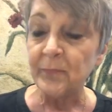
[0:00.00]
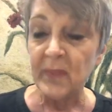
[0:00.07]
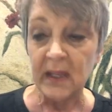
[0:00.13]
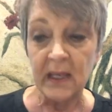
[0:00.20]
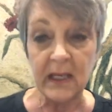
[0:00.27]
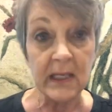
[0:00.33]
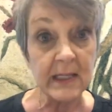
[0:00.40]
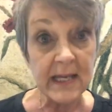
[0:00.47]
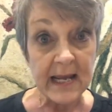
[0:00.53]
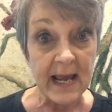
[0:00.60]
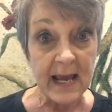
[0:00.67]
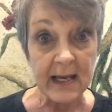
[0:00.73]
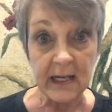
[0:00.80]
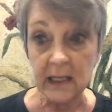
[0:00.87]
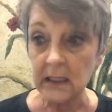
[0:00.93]
the
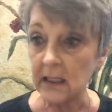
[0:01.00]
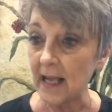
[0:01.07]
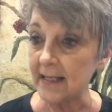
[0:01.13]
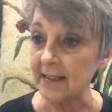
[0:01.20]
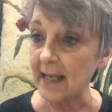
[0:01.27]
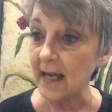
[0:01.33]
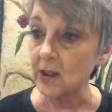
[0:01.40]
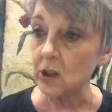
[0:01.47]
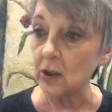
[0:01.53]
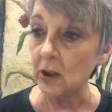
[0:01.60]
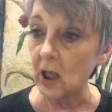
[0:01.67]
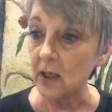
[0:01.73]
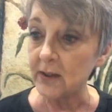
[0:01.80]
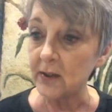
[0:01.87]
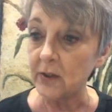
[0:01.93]
Indiana class action
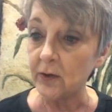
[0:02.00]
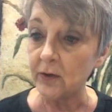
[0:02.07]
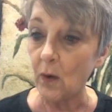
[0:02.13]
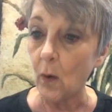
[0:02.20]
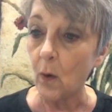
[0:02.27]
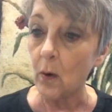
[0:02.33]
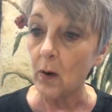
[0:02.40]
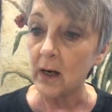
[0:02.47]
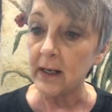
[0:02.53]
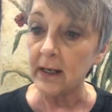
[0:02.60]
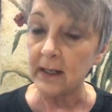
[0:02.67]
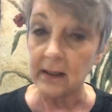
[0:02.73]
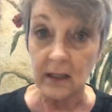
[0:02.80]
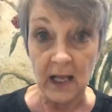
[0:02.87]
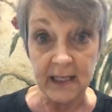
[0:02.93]
lawsuit, the
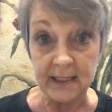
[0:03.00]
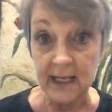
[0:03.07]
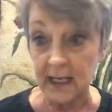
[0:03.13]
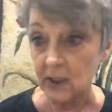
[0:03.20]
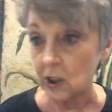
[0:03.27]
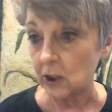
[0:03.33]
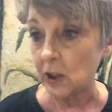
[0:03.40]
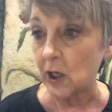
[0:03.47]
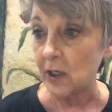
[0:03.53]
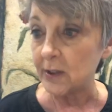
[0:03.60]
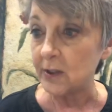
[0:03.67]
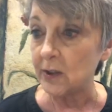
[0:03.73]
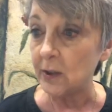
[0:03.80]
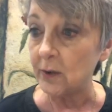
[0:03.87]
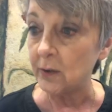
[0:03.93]
Oregon class action
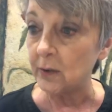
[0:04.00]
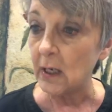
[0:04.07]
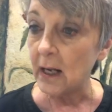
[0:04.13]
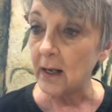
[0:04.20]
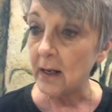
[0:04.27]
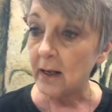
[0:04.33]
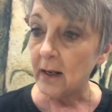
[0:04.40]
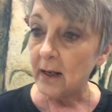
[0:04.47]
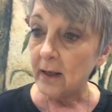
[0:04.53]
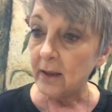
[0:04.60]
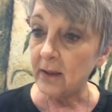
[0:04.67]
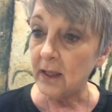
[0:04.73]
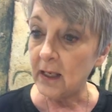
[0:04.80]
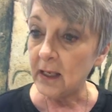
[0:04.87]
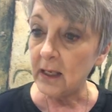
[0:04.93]
lawsuit,
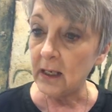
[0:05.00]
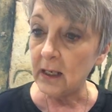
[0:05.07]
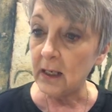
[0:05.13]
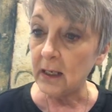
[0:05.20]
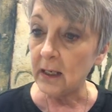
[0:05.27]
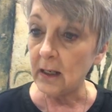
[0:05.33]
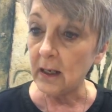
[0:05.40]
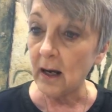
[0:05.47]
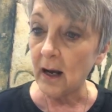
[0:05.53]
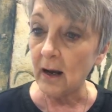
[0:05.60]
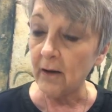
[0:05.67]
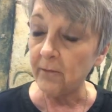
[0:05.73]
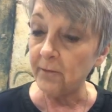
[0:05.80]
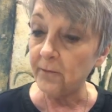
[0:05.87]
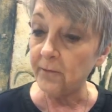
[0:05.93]
the
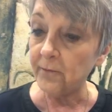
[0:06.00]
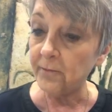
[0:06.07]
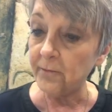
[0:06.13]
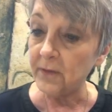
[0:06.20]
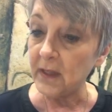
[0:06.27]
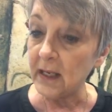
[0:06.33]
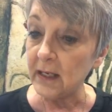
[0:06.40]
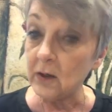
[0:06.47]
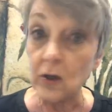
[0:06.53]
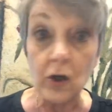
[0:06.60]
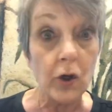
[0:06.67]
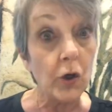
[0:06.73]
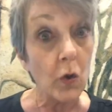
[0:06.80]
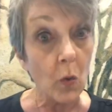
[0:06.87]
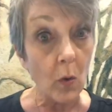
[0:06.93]
New
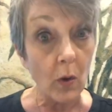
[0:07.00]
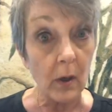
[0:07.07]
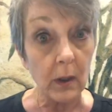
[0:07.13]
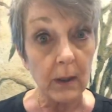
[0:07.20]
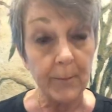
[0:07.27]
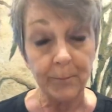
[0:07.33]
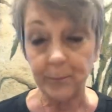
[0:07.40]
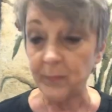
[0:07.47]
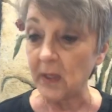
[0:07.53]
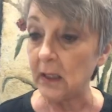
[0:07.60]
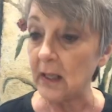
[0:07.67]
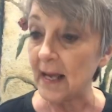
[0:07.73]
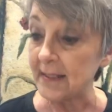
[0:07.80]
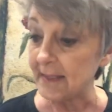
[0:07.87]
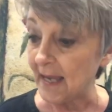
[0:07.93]
York
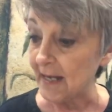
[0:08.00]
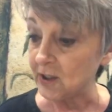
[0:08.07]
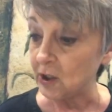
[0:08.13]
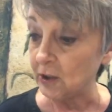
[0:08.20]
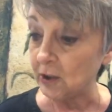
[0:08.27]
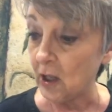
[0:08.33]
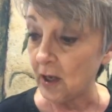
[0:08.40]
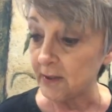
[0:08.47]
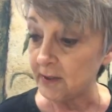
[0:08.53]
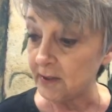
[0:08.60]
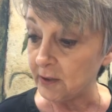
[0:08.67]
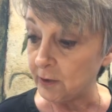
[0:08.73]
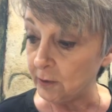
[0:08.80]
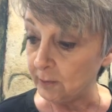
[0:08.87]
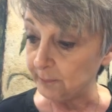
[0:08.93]
class action
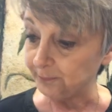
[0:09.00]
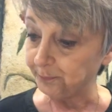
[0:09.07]
lawsuit,